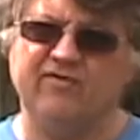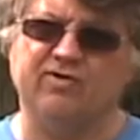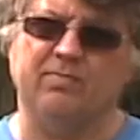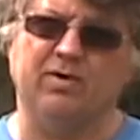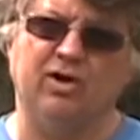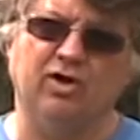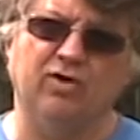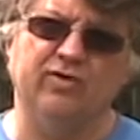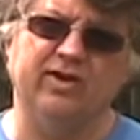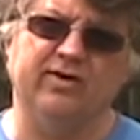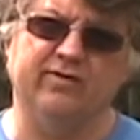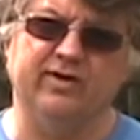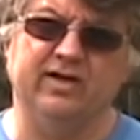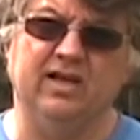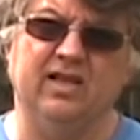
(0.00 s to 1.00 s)
or below
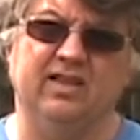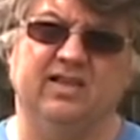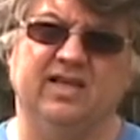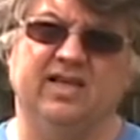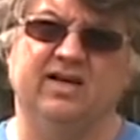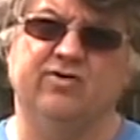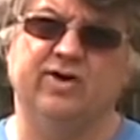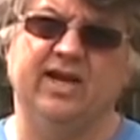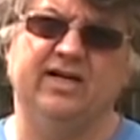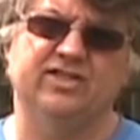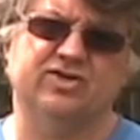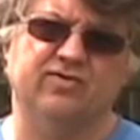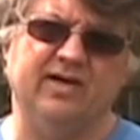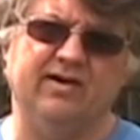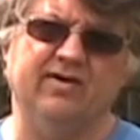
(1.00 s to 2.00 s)
the grade
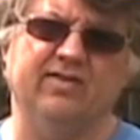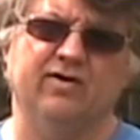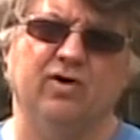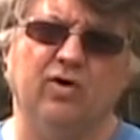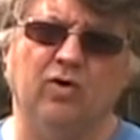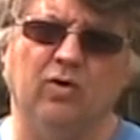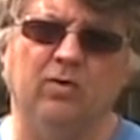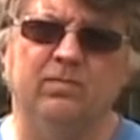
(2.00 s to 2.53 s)
surrounding the hole.